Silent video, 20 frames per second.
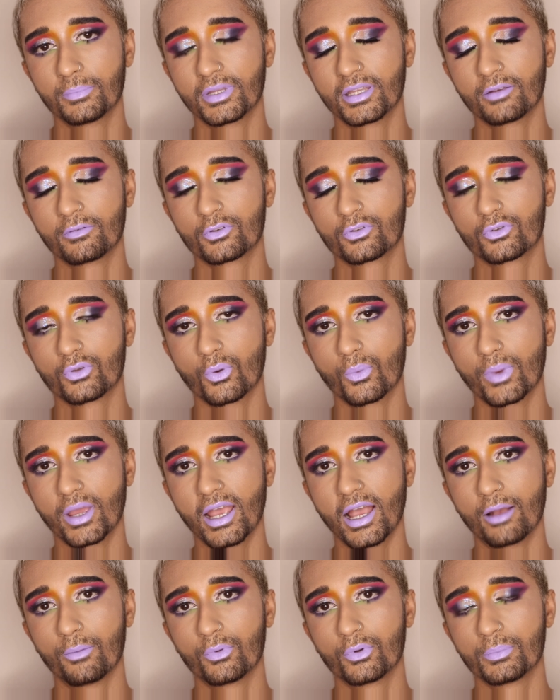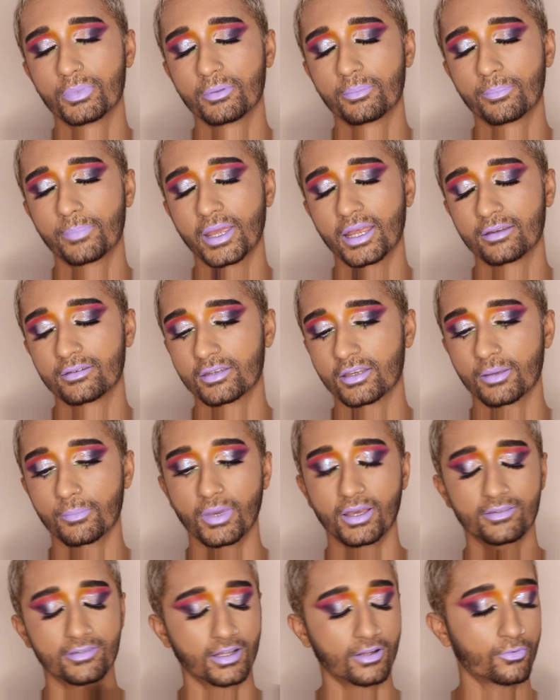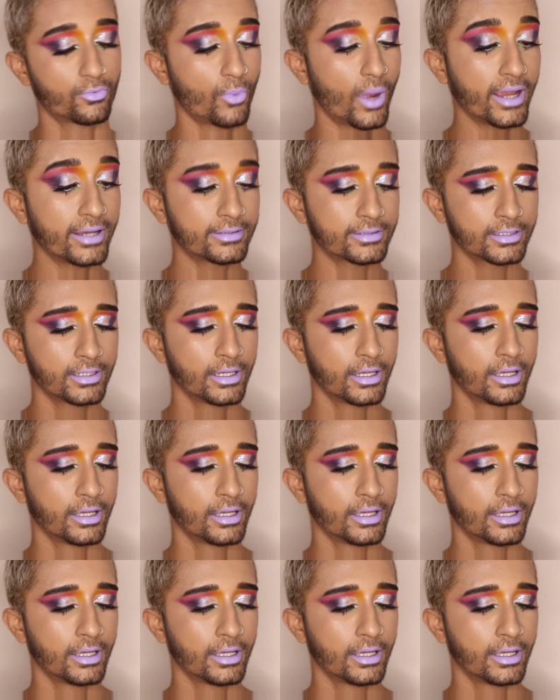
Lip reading: but there was no way I would be painting myself white.